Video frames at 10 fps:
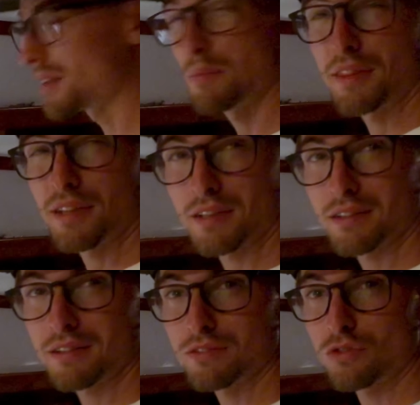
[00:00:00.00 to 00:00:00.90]
them, I think,
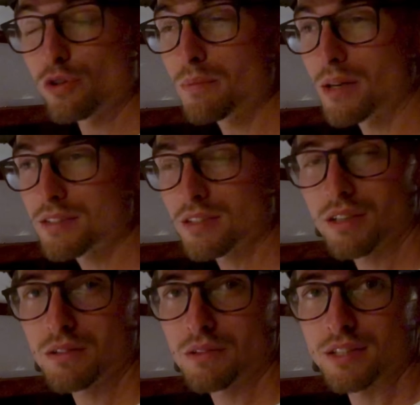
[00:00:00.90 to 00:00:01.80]
2 months
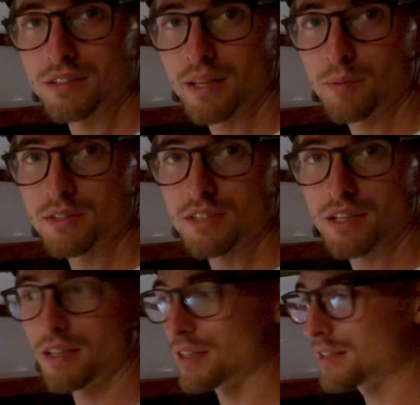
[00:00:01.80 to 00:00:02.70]
ago, and they've been
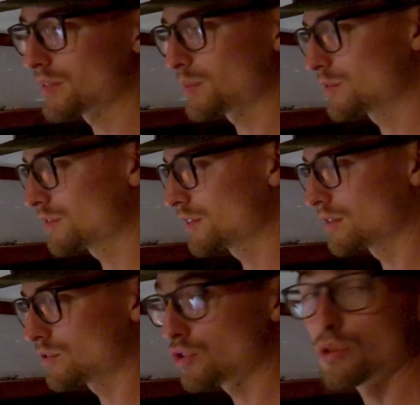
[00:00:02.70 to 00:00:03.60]
stuck in customs
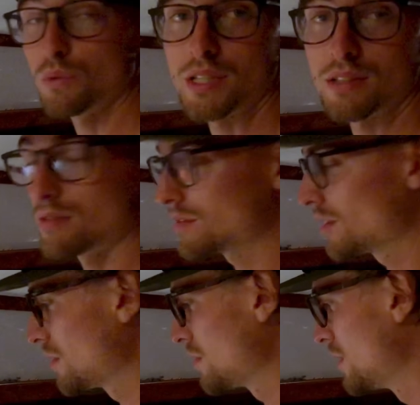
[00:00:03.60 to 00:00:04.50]
for 2 weeks.
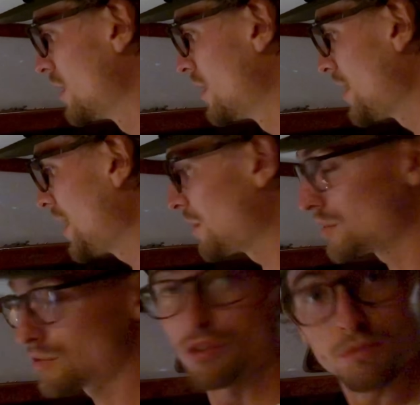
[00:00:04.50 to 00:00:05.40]
So
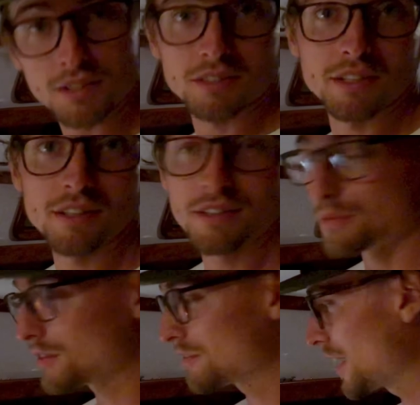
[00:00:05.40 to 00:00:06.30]
anyways, 2 months later,
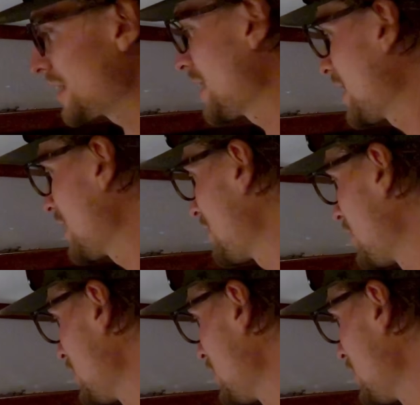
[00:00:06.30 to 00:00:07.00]
we finally have our